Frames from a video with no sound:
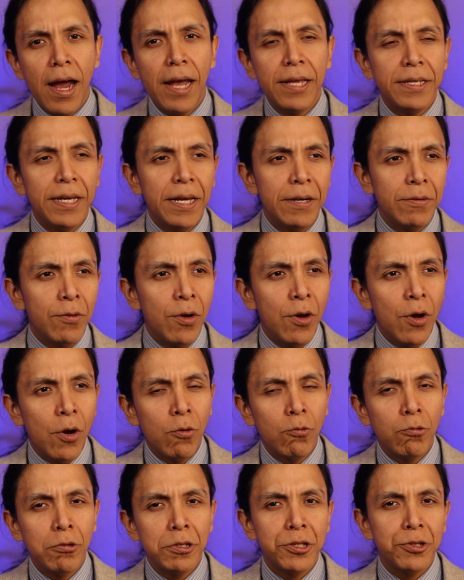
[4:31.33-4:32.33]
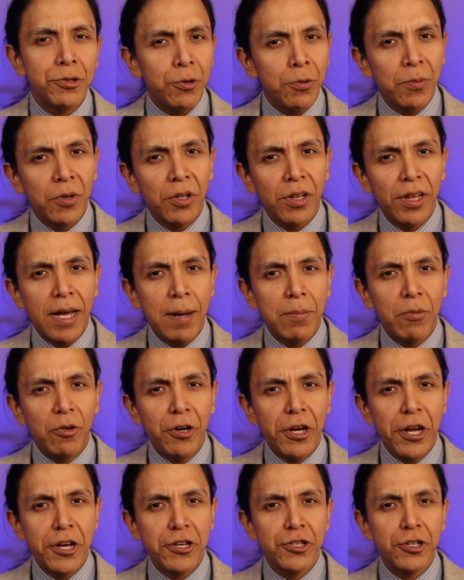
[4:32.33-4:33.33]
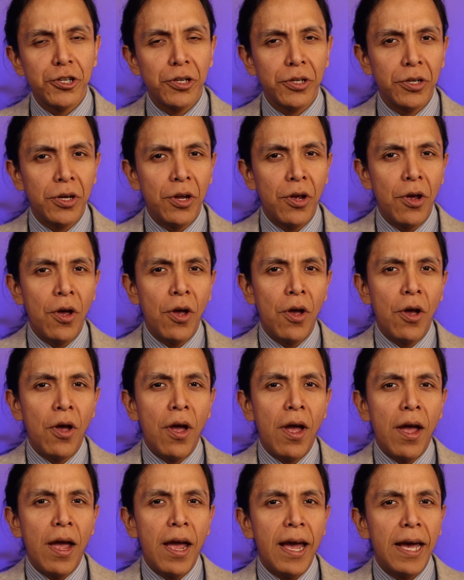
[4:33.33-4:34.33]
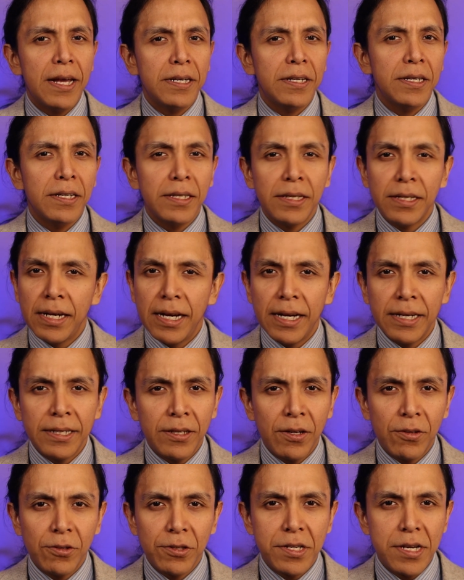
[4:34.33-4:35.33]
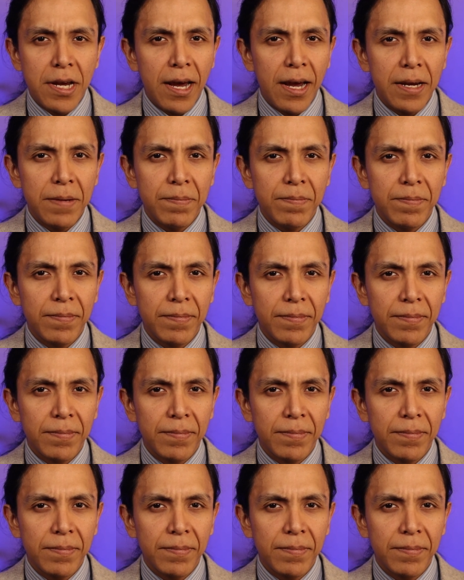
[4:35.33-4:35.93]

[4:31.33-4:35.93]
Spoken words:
and then resume collaboration at another time.